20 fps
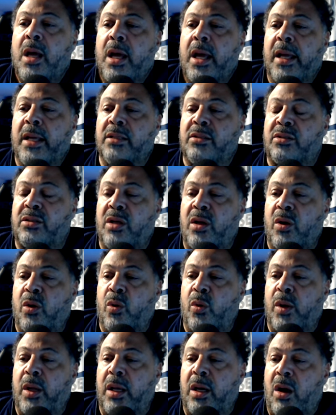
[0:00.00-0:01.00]
And
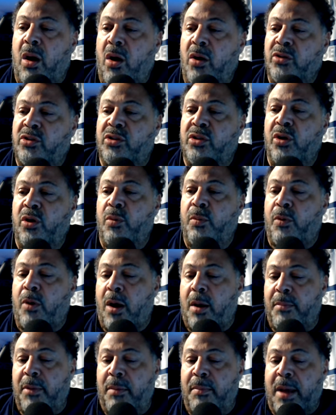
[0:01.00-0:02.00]
so it also
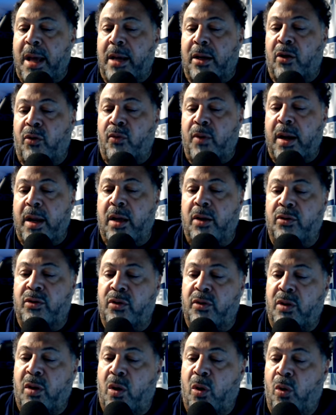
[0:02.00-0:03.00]
brought me back around to
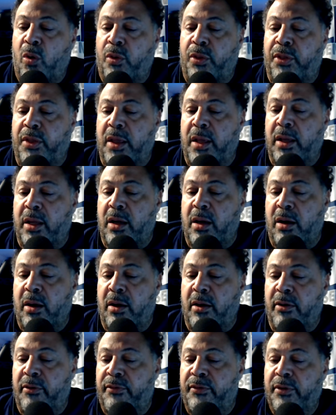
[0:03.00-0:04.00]
the whole thing
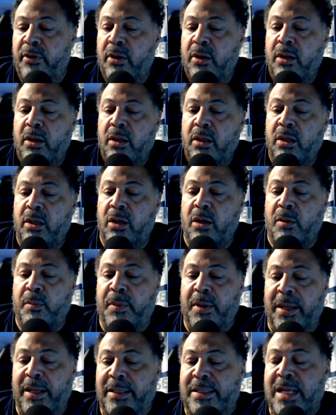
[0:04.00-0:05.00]
of, you know,
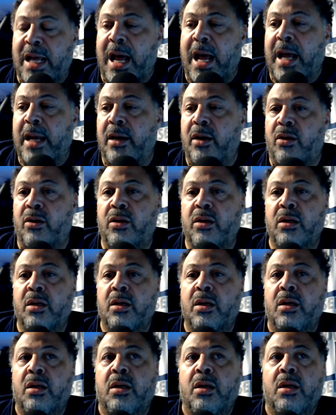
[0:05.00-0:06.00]
being tired.
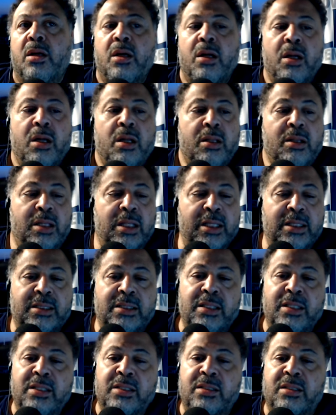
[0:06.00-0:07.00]
This
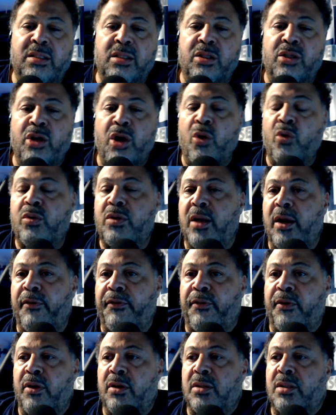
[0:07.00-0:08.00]
is no
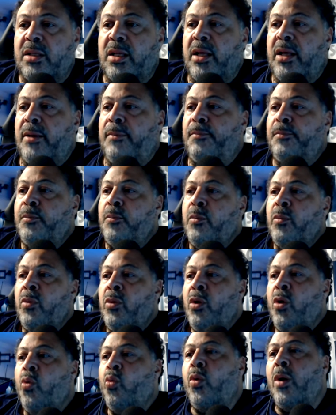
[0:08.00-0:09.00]
different than
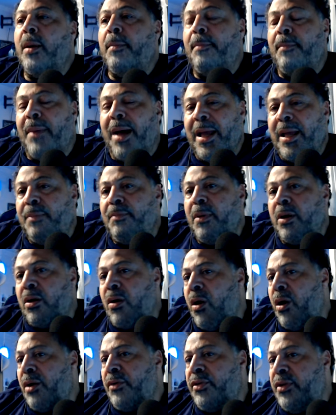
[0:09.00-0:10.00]
what Mike
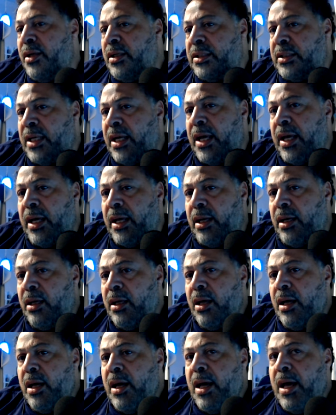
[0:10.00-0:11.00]
McCarthy said
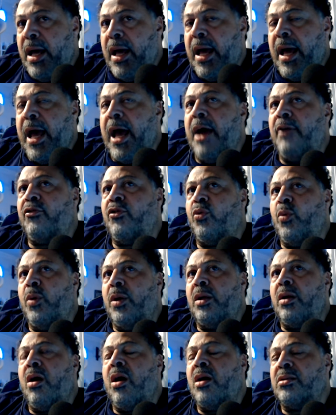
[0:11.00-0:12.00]
after we
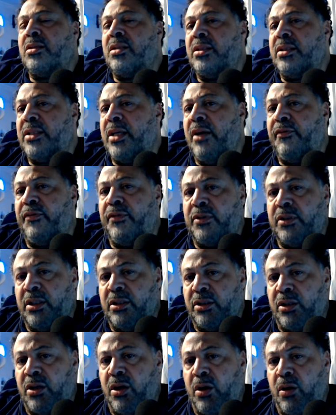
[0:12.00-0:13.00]
lost to San
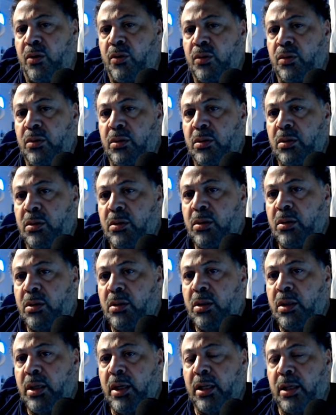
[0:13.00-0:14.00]
Francisco
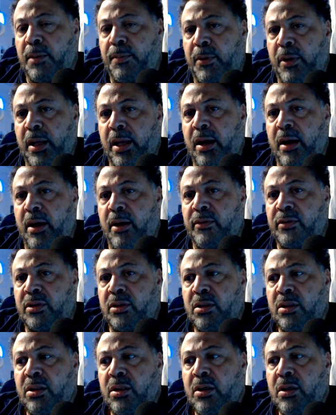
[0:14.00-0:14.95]
in the playoffs